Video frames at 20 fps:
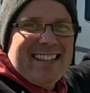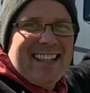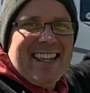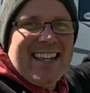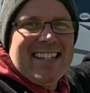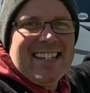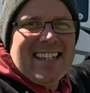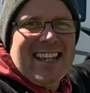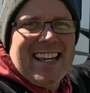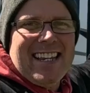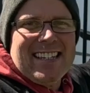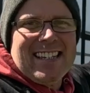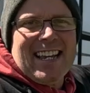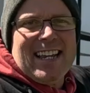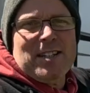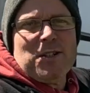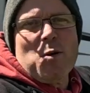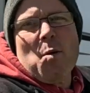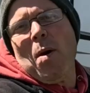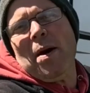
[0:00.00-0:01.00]
This is
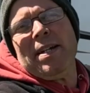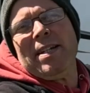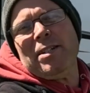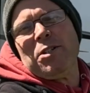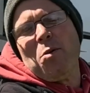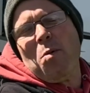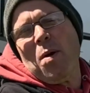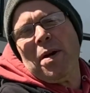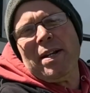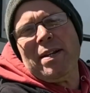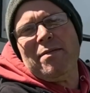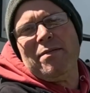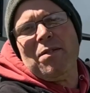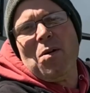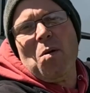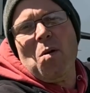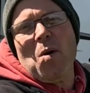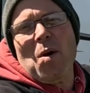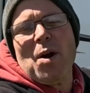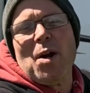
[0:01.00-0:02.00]
a
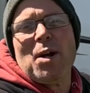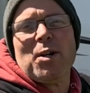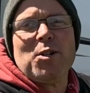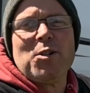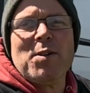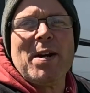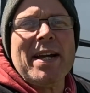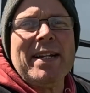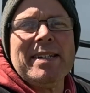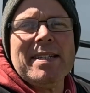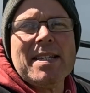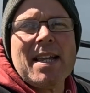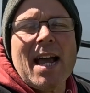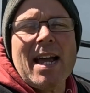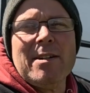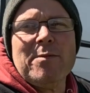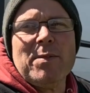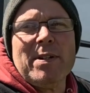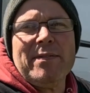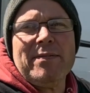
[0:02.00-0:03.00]
2024 Grand
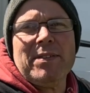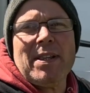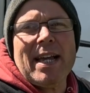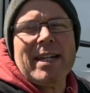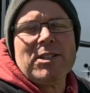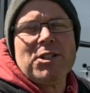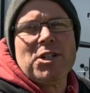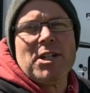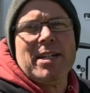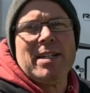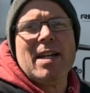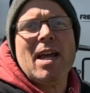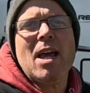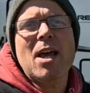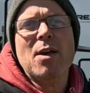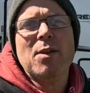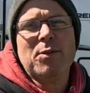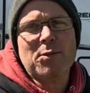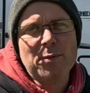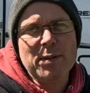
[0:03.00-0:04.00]
Design Reflection
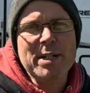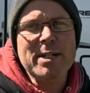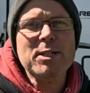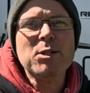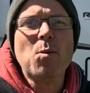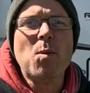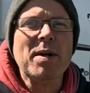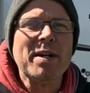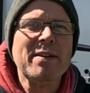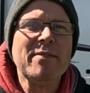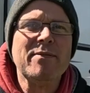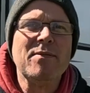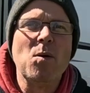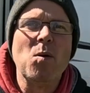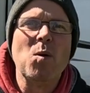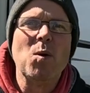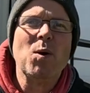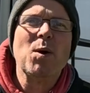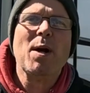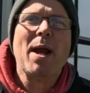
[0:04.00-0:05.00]

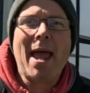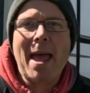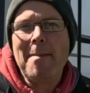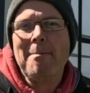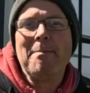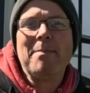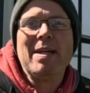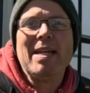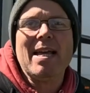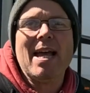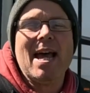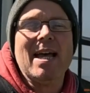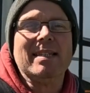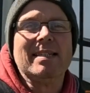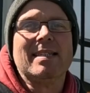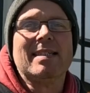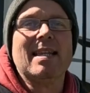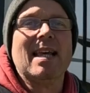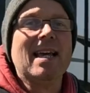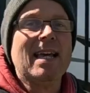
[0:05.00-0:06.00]
324
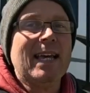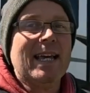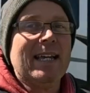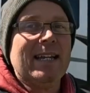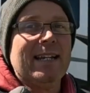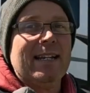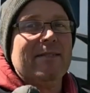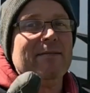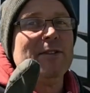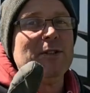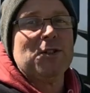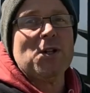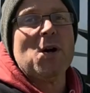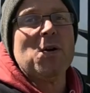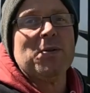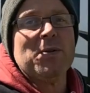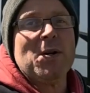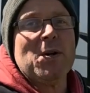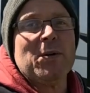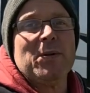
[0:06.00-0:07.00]
MBS. And if you
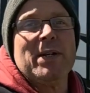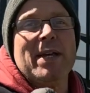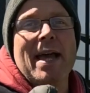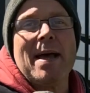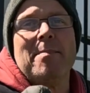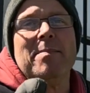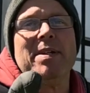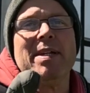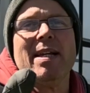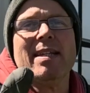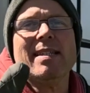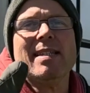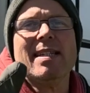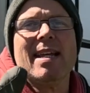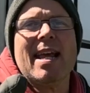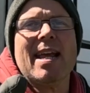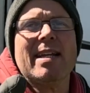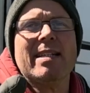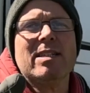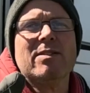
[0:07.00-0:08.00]
don't know, the MBS
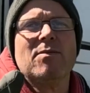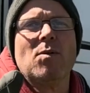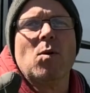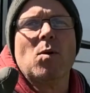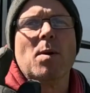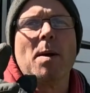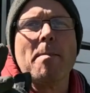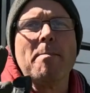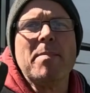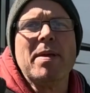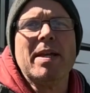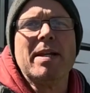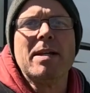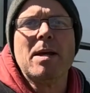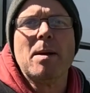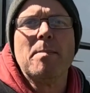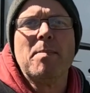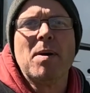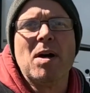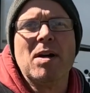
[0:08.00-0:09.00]
stands for
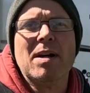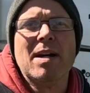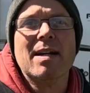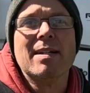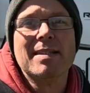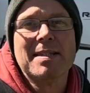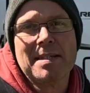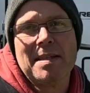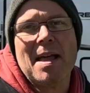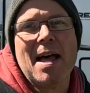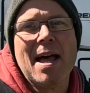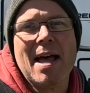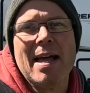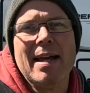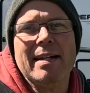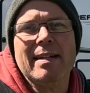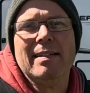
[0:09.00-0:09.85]
mid-bunk slide.